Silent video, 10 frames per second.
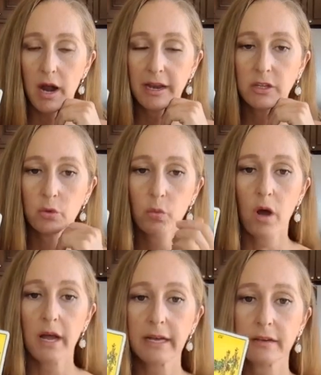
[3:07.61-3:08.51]
and you
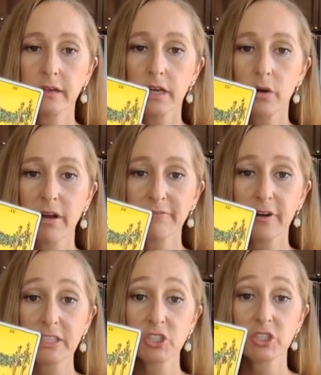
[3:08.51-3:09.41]
want, you know, a
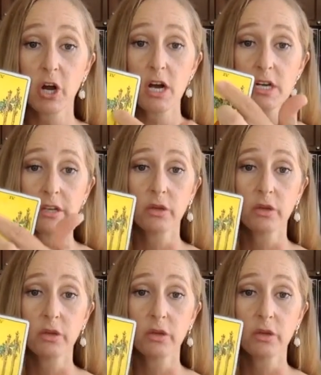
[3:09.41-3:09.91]
fresh start.